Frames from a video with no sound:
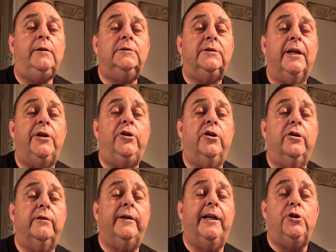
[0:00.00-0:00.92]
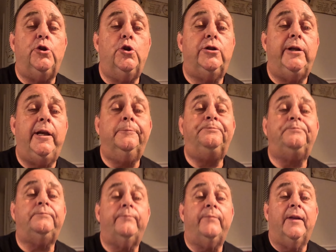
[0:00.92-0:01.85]
Tender and juicy.
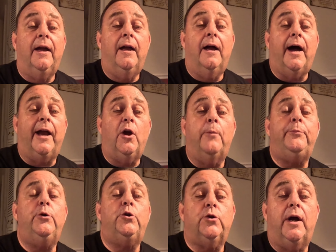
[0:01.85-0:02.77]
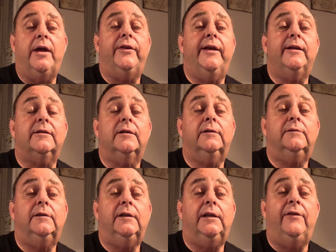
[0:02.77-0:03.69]
I hope you try this.
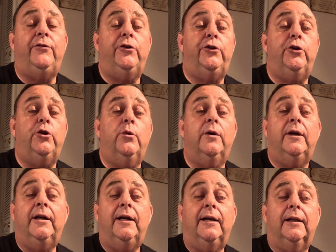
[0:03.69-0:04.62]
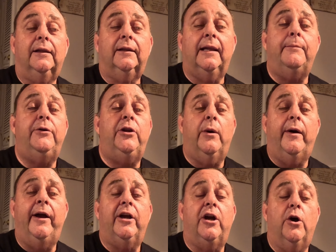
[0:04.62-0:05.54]
If you do, let me know
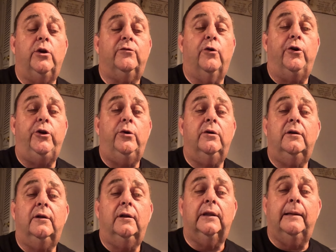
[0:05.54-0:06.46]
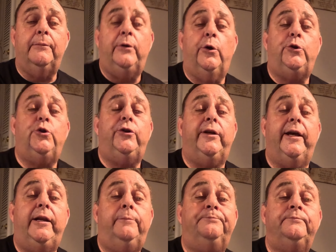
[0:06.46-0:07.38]
how it goes for you. Let me know what you
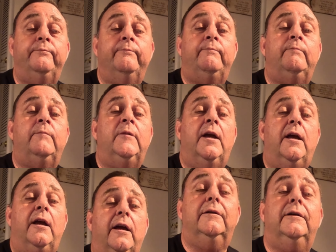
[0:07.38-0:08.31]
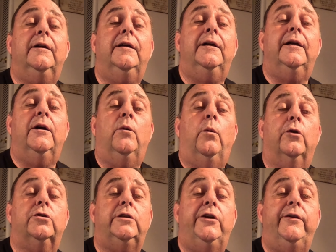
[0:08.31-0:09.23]
did. We'll
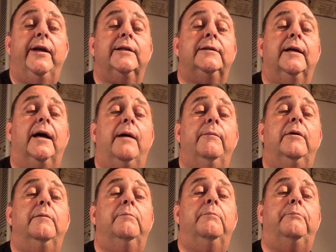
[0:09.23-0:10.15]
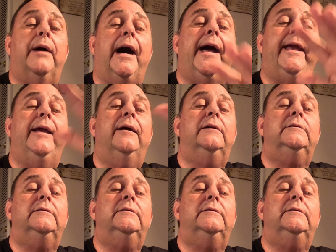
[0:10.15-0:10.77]
see you next time. Bye.